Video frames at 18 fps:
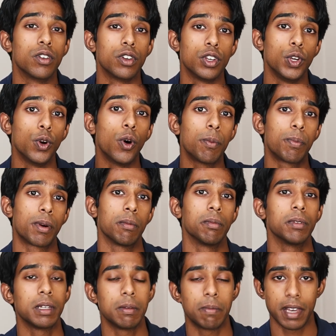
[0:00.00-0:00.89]
you're
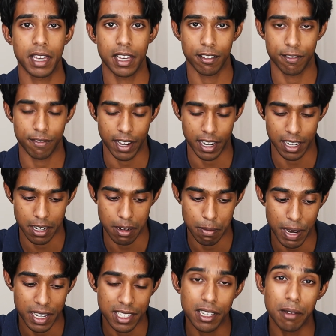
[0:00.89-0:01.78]
probably being affected
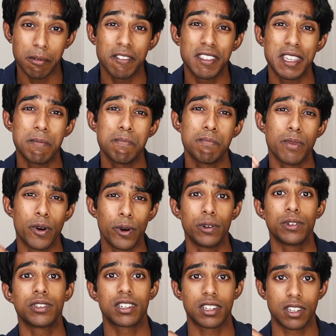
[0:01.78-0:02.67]
by some of the
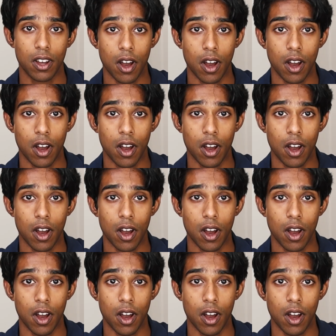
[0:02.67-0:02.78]
most